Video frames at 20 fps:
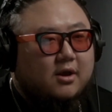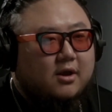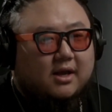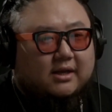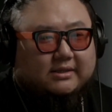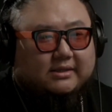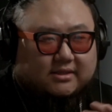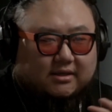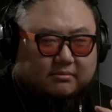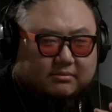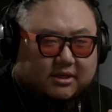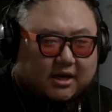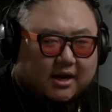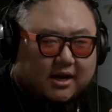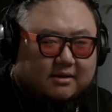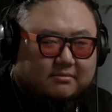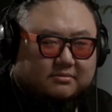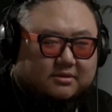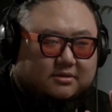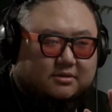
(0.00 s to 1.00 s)
And
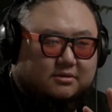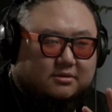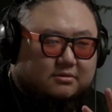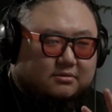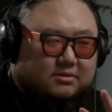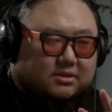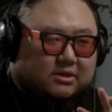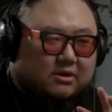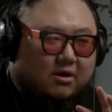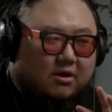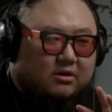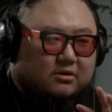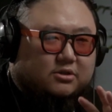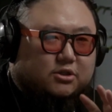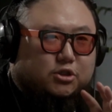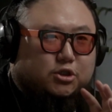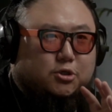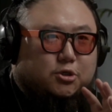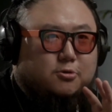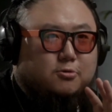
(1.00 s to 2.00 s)
sometimes songs
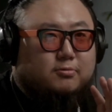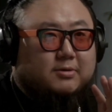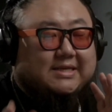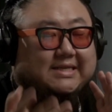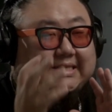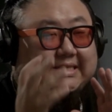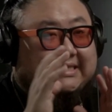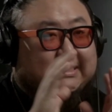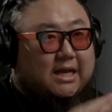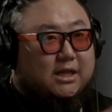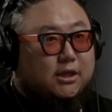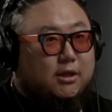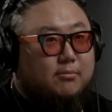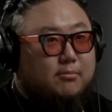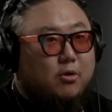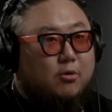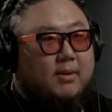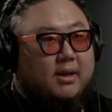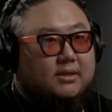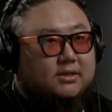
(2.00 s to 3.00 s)
do reset the
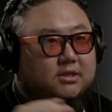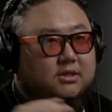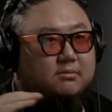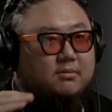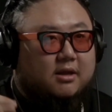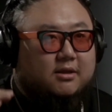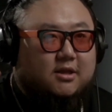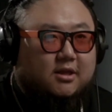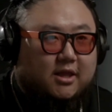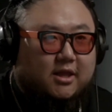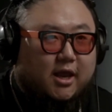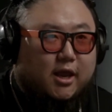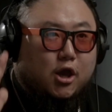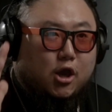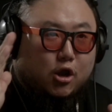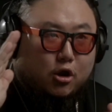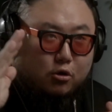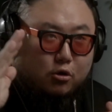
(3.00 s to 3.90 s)
momentum and then they